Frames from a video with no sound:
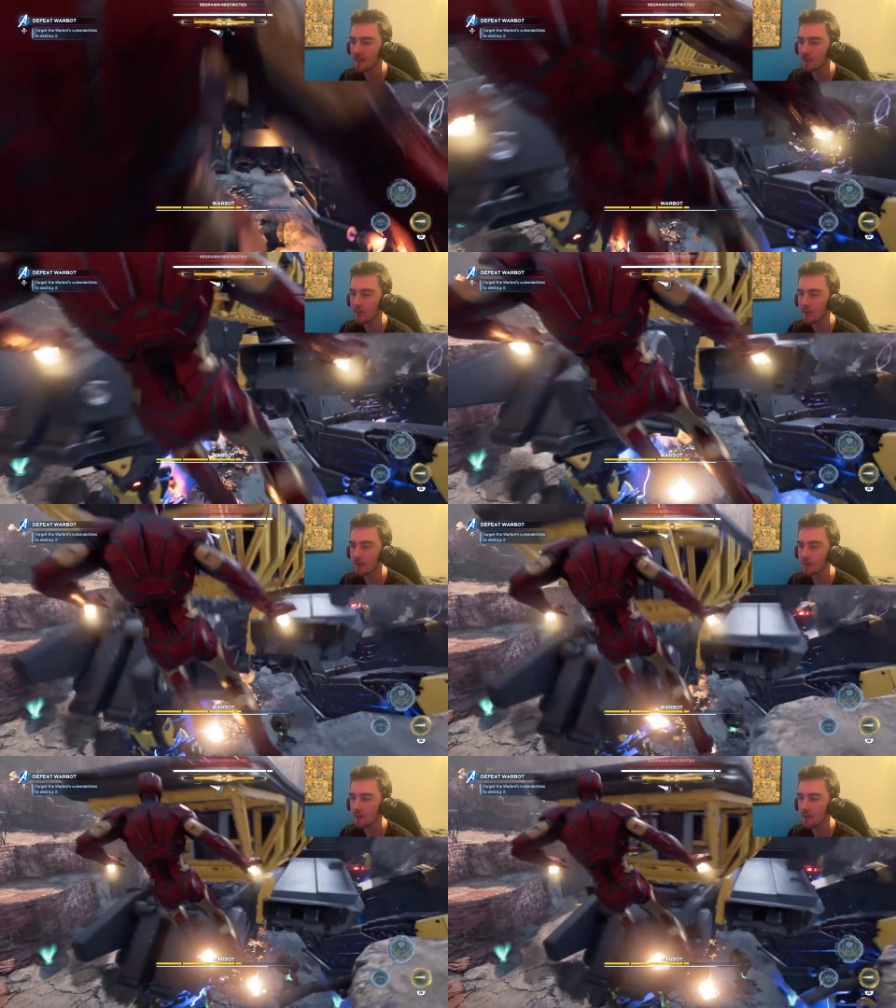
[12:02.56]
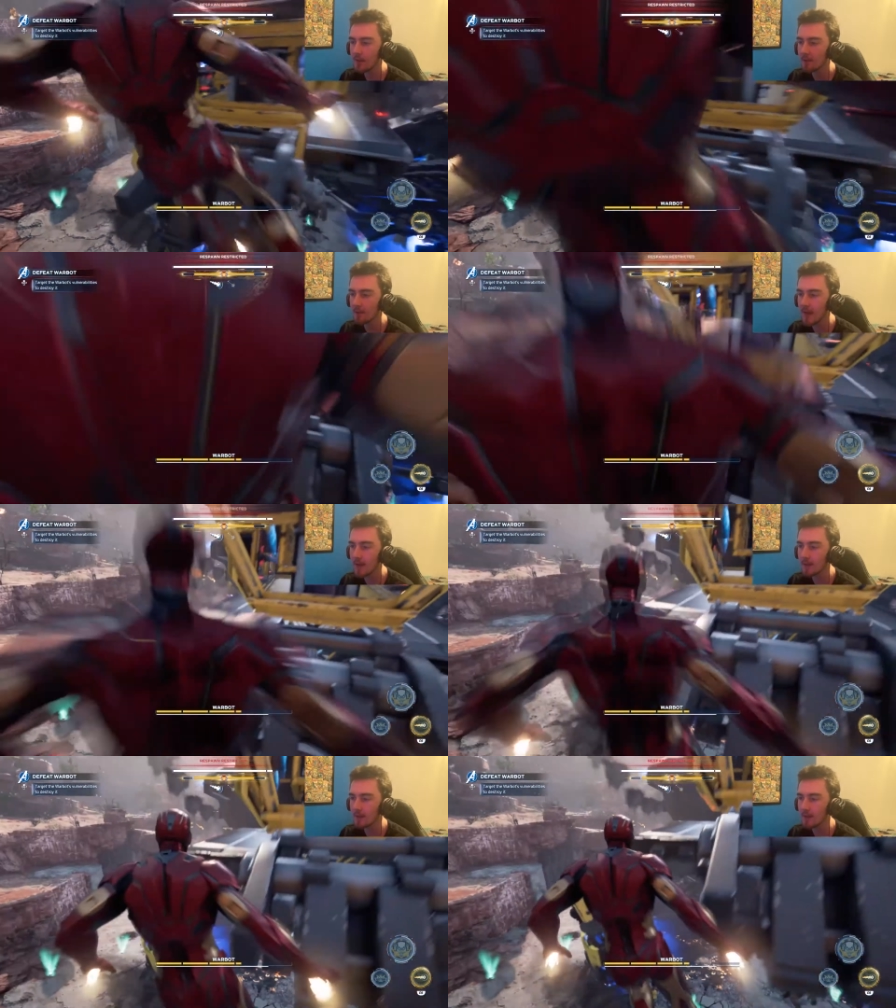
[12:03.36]
to ground and
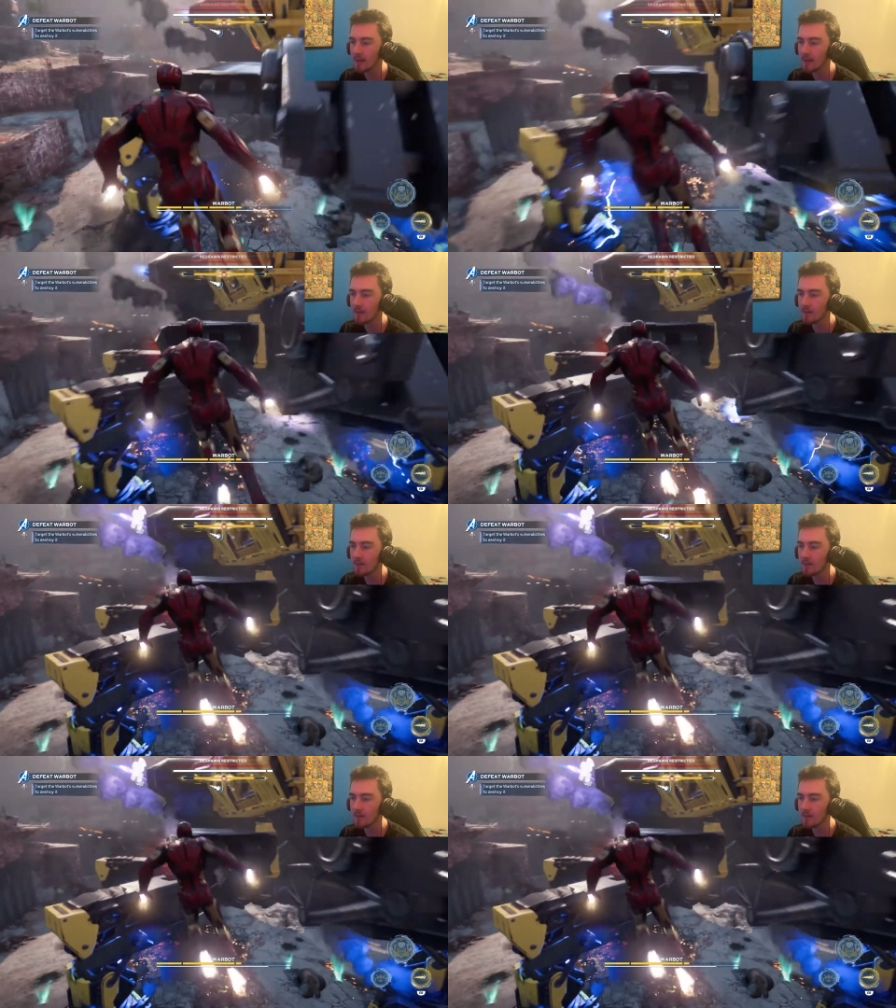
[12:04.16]
back again.